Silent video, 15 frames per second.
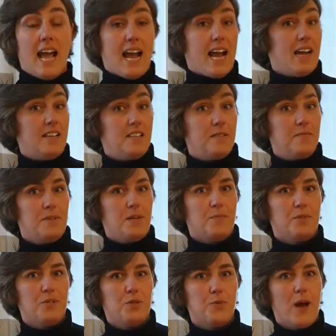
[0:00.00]
Item number
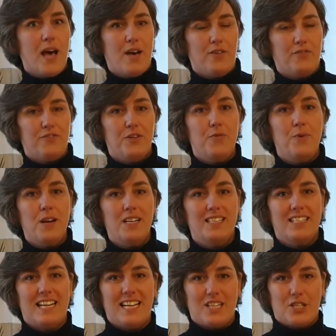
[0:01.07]
12, you want
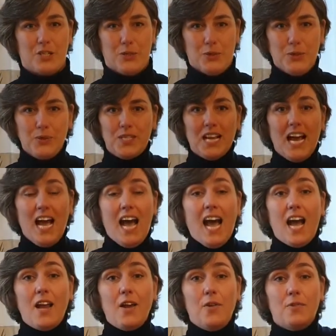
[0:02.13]
to take shoes.
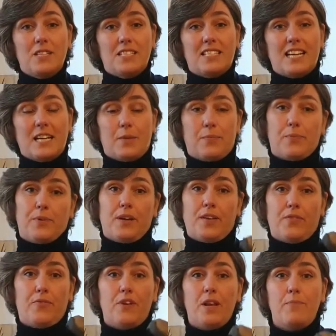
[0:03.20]
I always take
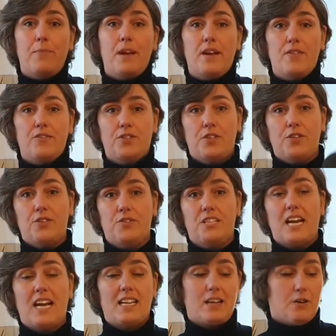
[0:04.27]
three pair of shoes.
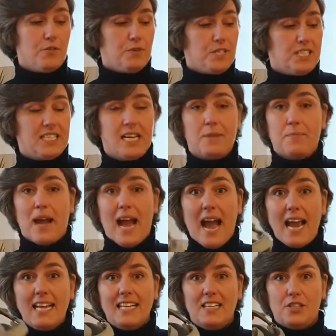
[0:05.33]
I always take my
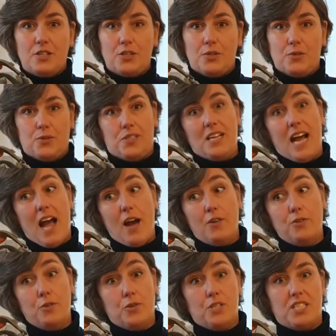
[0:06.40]
hiking shoes, the
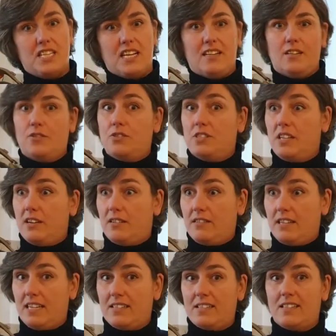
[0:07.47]
outdoor sandals. They're
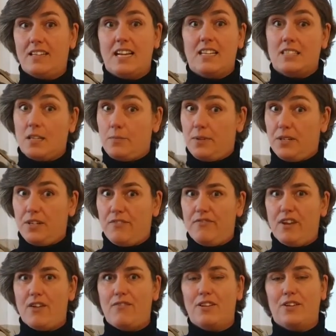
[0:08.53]
not sexy, but they're
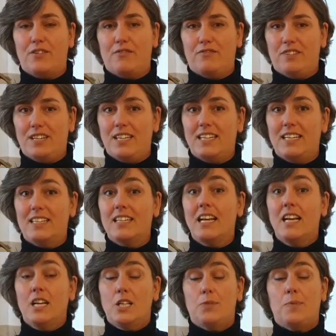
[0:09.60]
very convenient,
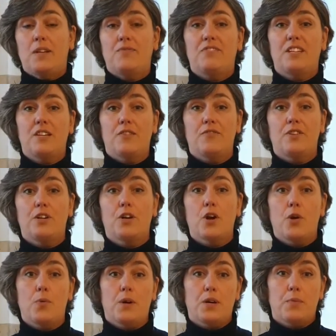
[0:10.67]
especially if you
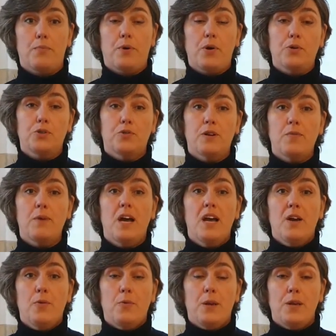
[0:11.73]
go on a boat trip
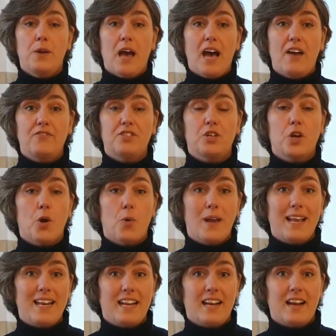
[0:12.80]
where you have to go
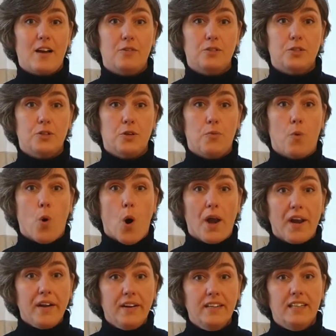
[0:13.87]
in and out of the
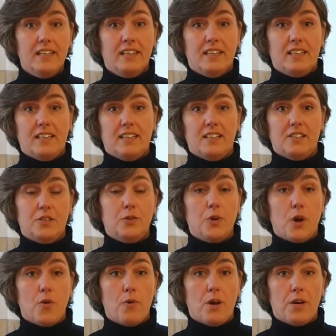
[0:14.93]
water to
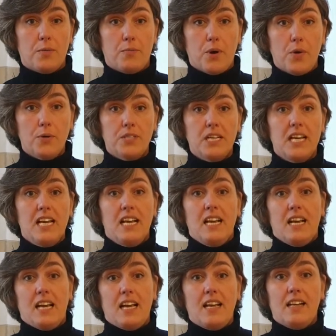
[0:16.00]
go on a boat.
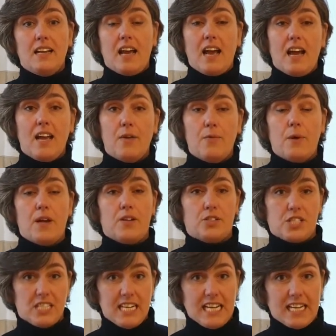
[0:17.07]
And I wear
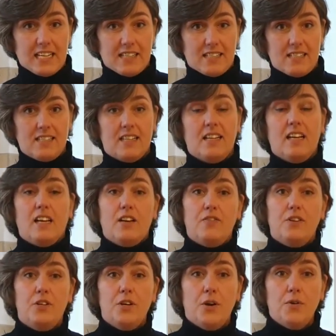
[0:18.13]
sneakers. If
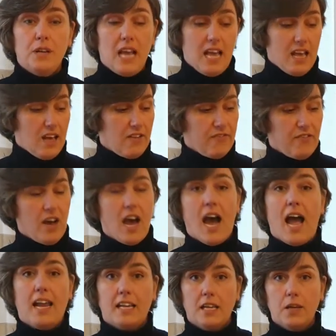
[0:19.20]
you don't have a
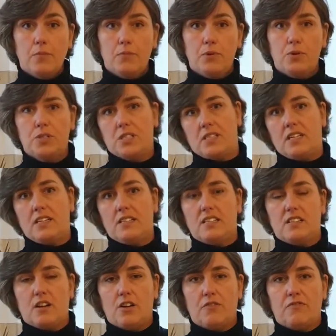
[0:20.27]
hiking boots, that's
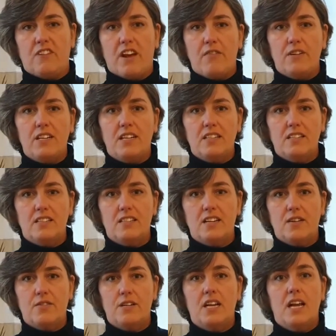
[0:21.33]
not very
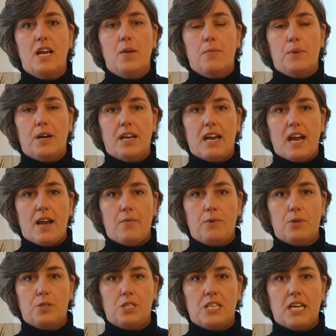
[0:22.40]
necessary, but I
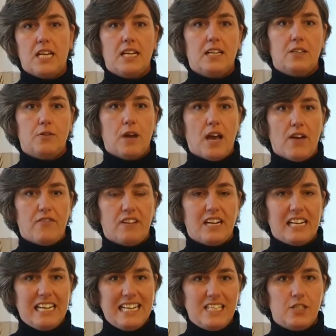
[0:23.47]
would say that you have at
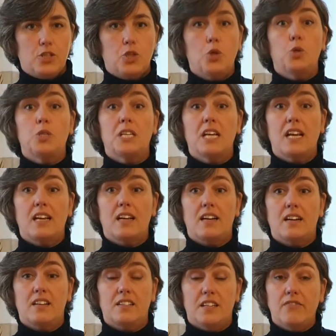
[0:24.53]
least two
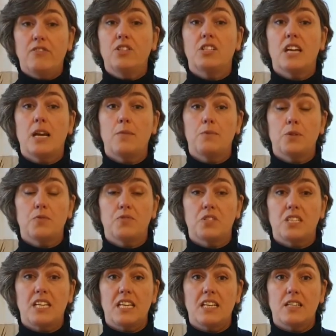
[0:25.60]
different types of
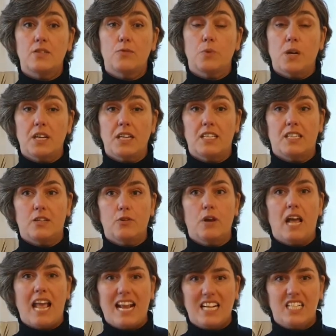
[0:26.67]
sneakers, one that you
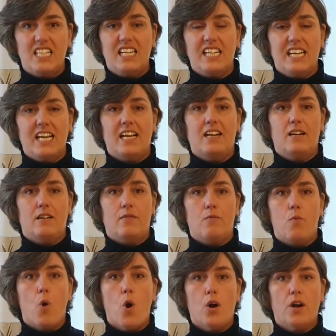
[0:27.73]
actually can
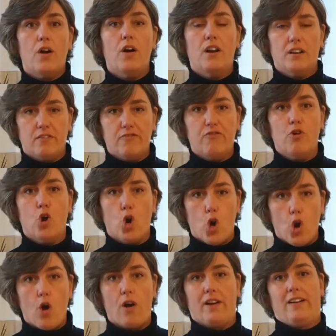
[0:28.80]
walk on for
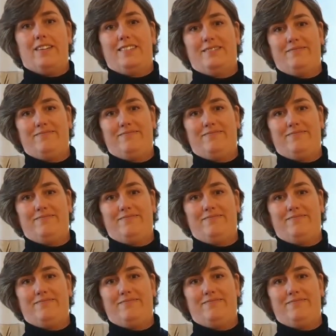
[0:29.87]
longer.